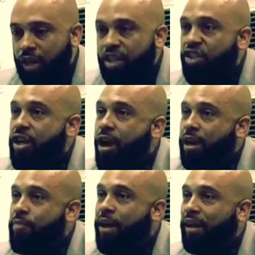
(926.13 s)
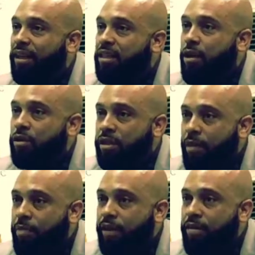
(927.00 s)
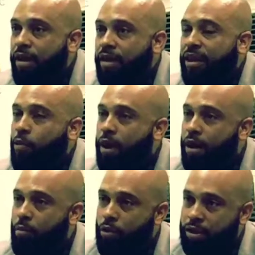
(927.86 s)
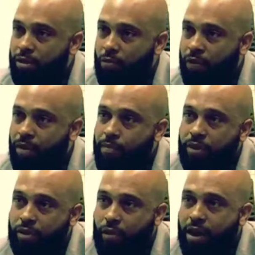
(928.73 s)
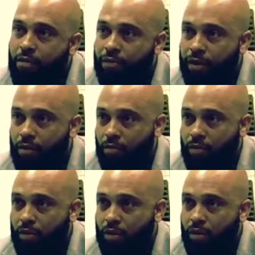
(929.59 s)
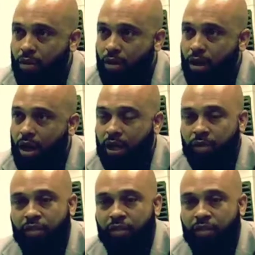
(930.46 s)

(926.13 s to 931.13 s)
she automatically saw something that would help with the mental health field.